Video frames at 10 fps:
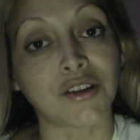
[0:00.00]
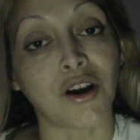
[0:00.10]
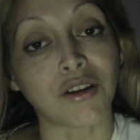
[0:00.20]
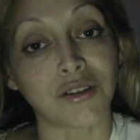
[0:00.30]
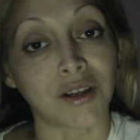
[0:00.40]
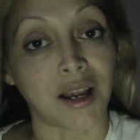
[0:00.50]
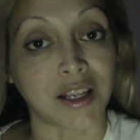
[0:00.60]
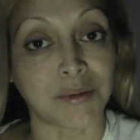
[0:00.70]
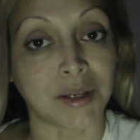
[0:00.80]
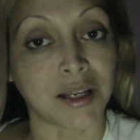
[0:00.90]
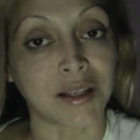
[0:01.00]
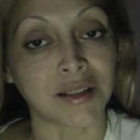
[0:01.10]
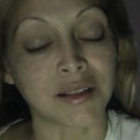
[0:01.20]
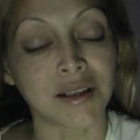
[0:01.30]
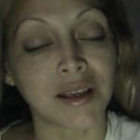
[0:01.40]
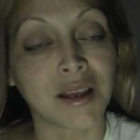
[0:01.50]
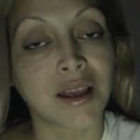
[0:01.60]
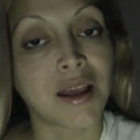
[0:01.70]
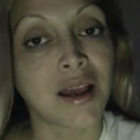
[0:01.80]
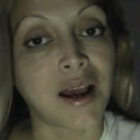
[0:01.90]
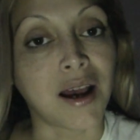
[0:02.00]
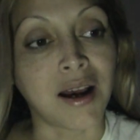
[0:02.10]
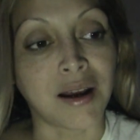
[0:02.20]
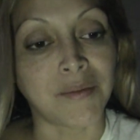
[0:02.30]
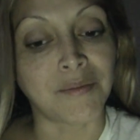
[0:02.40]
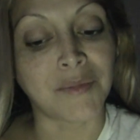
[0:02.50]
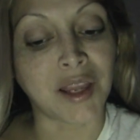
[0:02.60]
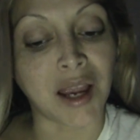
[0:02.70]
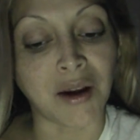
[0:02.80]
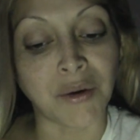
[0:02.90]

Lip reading: talk to you guys because I